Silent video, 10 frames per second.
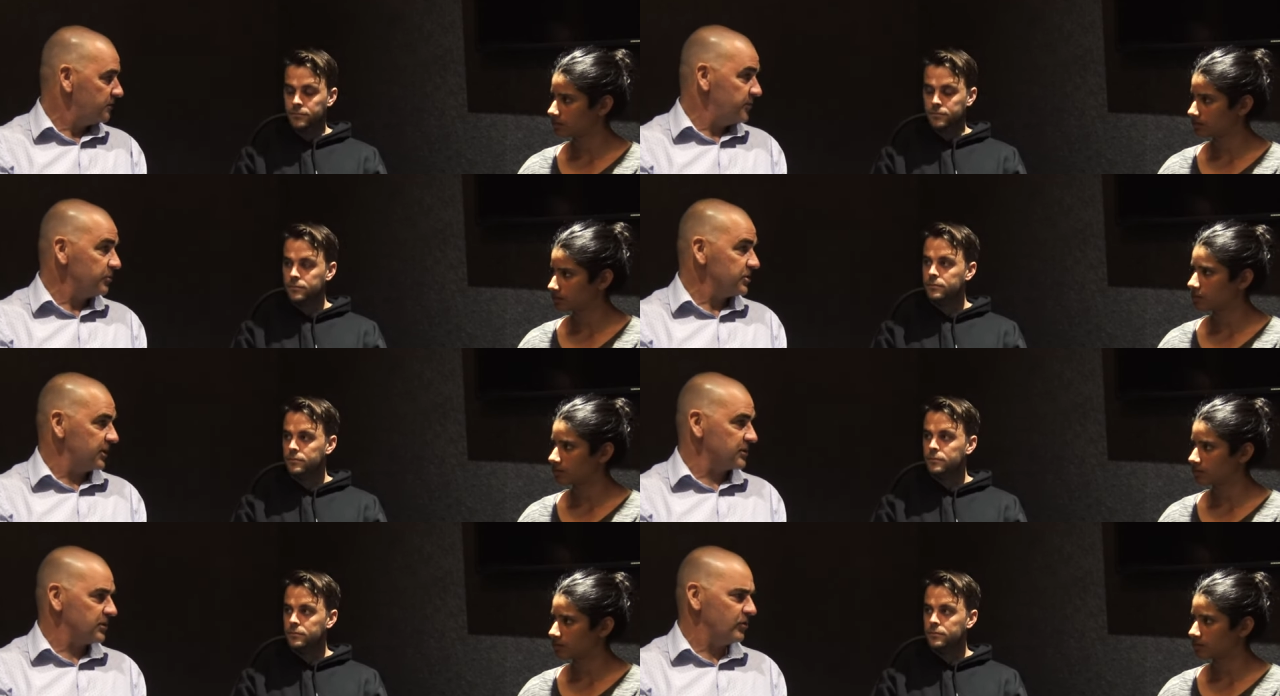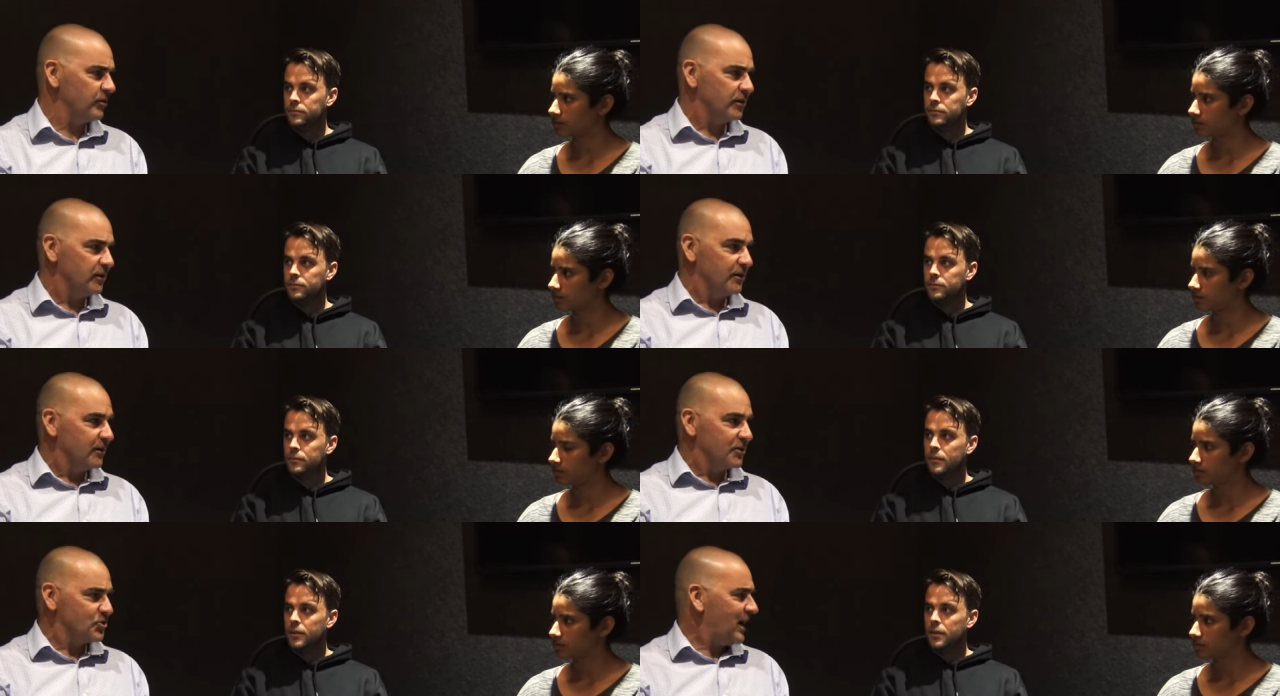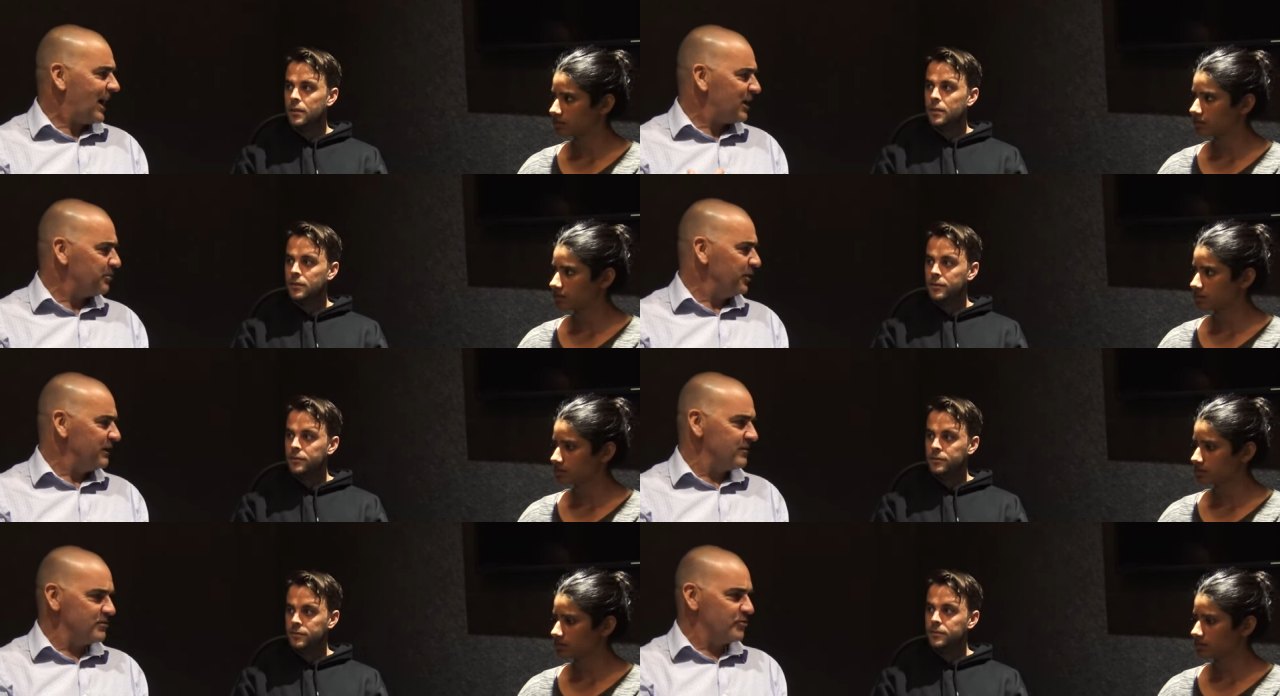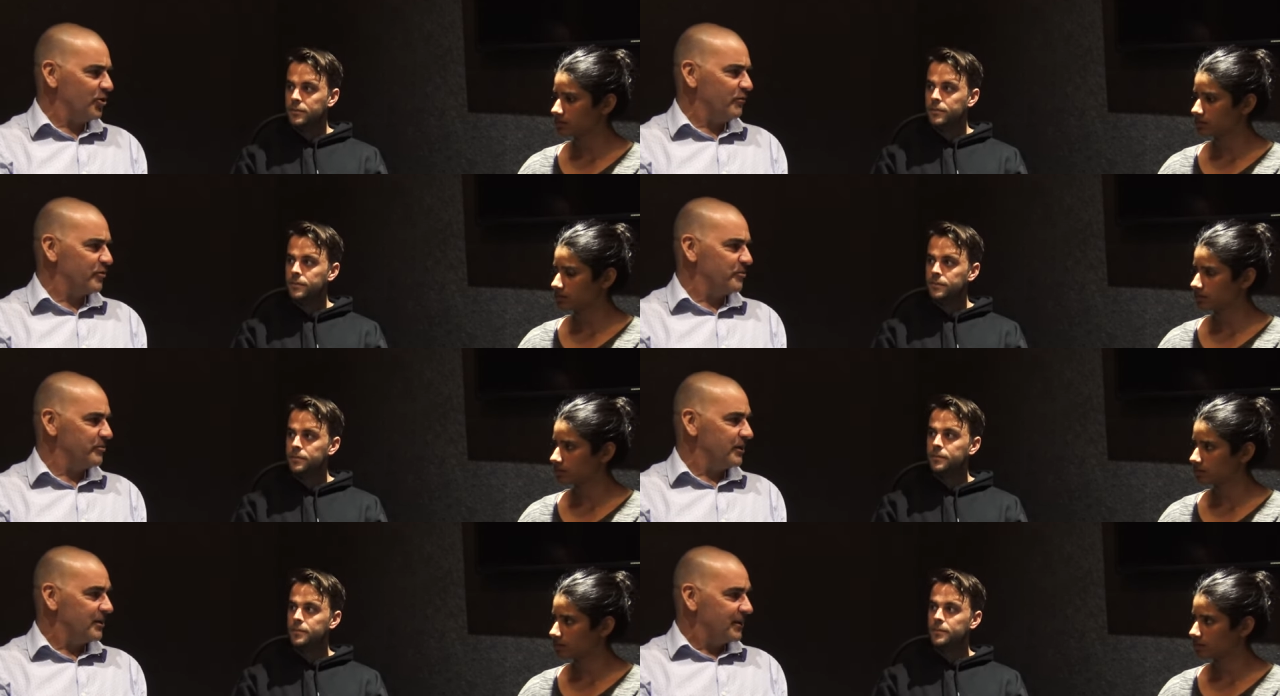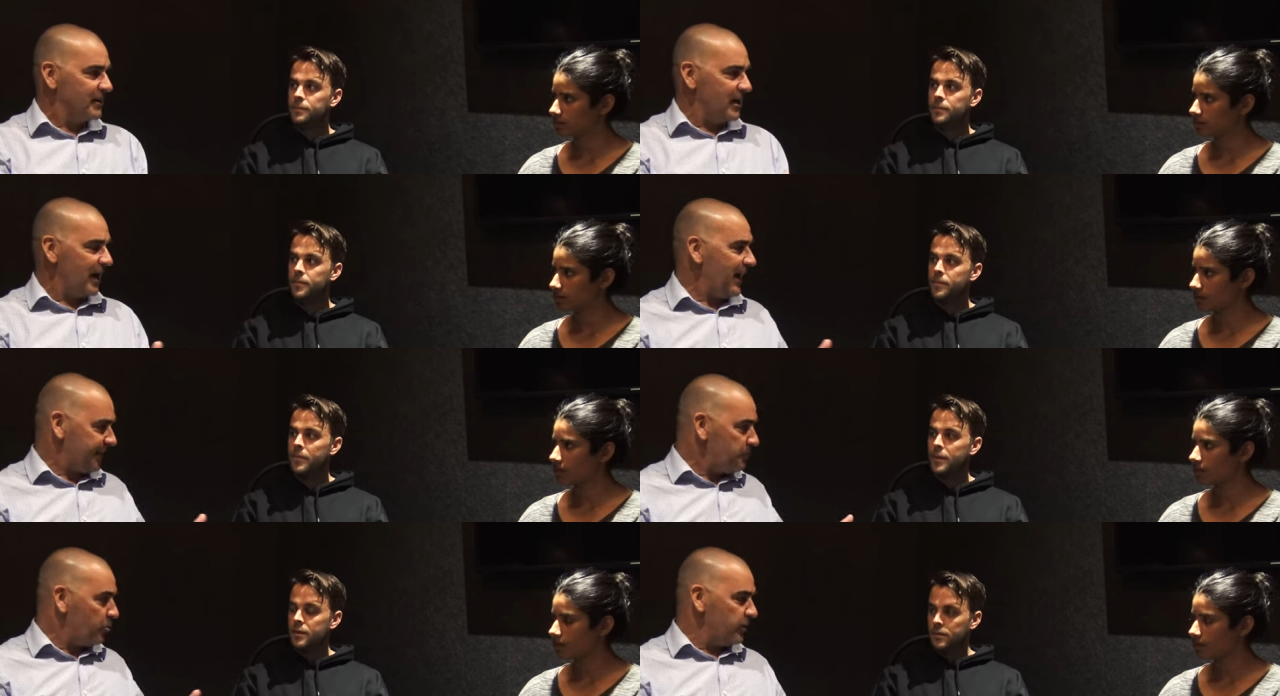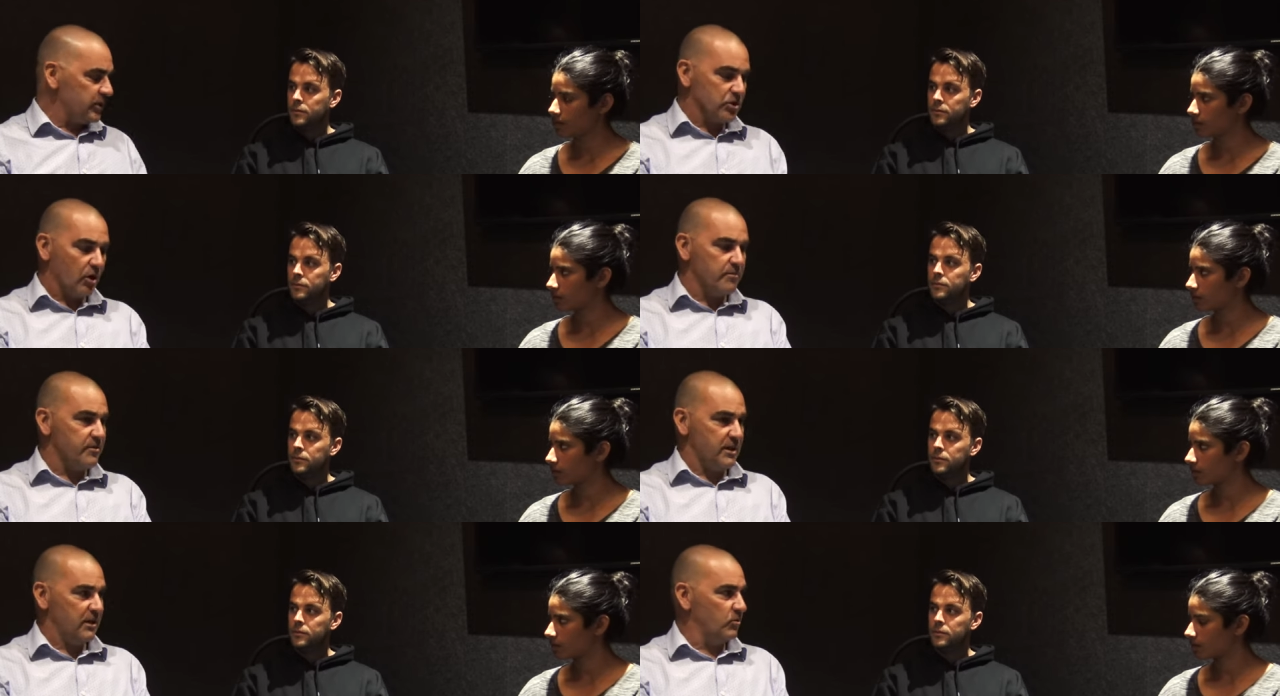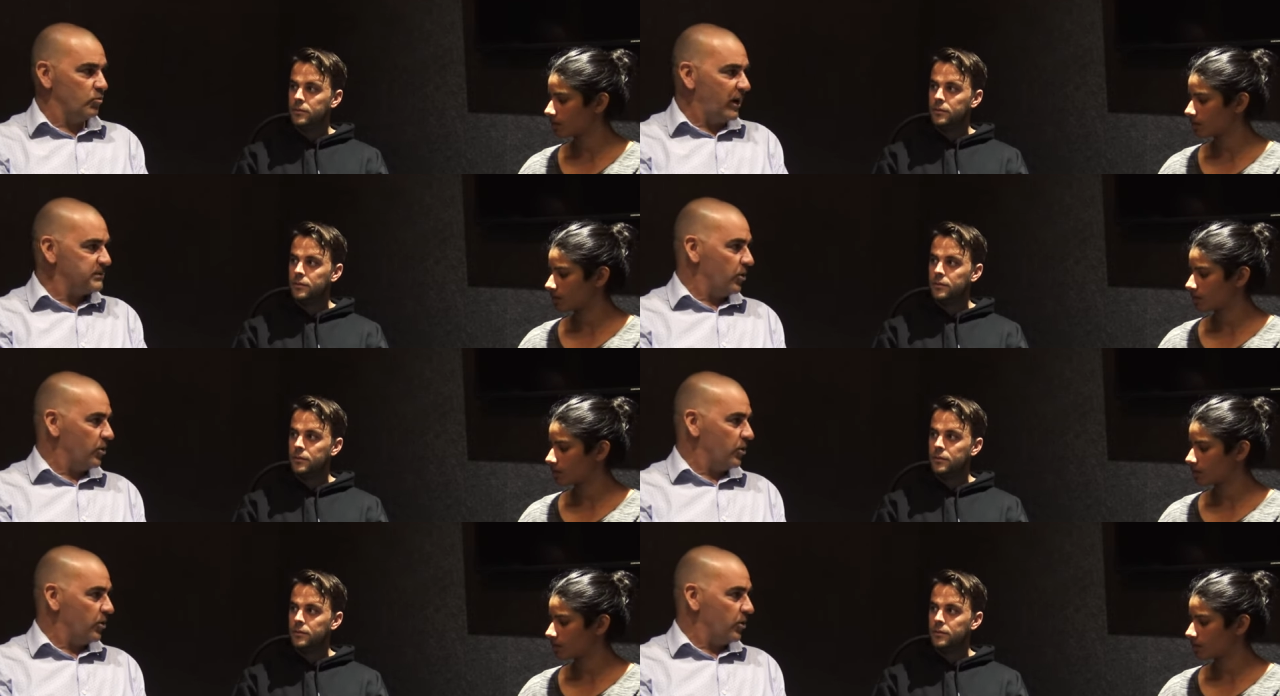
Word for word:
Speaker 1: for Middlesex. So it's sort of hard to believe that you've gone from at that point in time thinking that where's